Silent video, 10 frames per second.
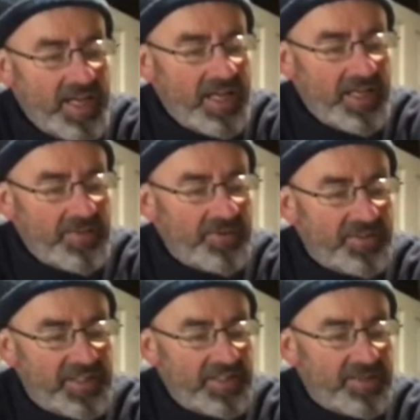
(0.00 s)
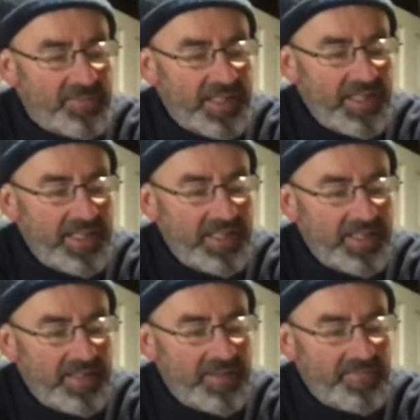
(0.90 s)
you want it to be
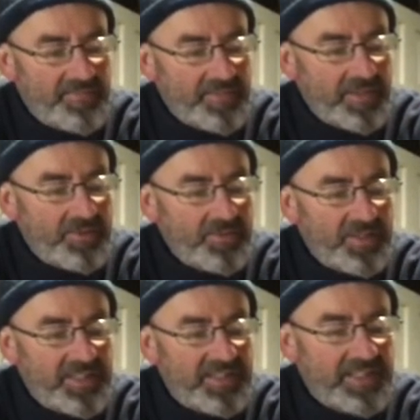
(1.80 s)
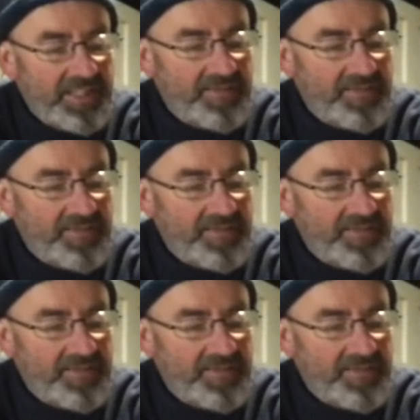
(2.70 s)
all nicely.